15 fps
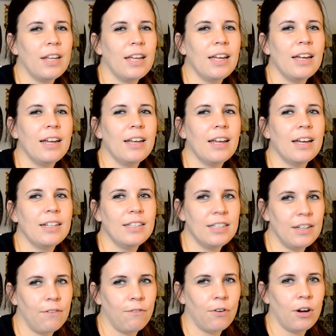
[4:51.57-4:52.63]
need a
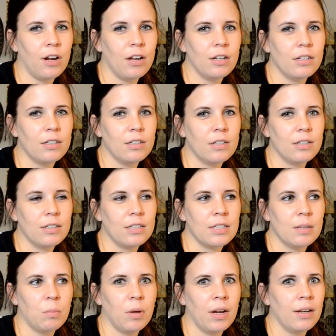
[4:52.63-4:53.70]
different
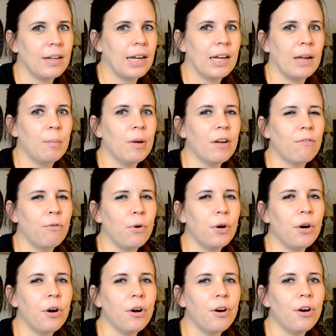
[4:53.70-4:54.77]
sibling dynamic for
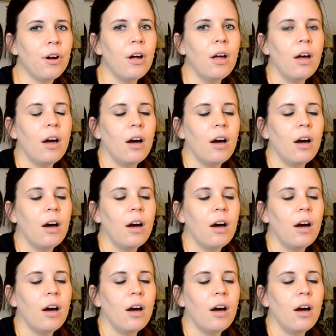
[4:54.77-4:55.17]
her.